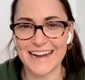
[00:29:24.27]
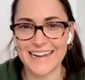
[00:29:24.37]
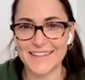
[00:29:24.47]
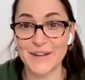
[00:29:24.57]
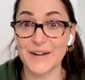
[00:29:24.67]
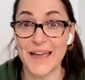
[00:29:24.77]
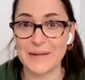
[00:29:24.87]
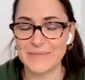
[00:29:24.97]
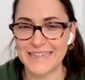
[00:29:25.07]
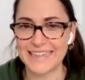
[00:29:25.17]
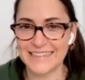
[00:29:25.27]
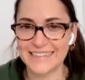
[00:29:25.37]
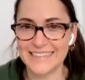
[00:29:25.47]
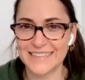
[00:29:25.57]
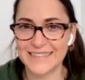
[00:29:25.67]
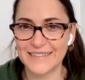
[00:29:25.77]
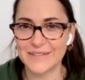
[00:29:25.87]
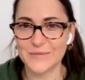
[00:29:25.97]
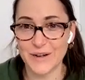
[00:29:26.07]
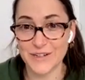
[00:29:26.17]
there can be
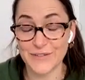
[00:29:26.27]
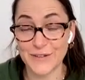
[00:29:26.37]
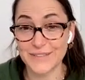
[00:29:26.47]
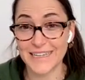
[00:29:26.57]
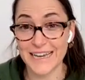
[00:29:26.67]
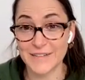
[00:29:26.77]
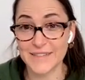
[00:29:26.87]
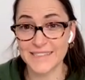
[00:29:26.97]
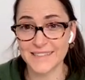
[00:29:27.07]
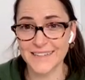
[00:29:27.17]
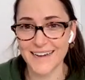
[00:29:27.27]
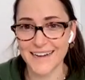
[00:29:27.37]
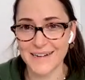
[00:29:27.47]
wonderful gifts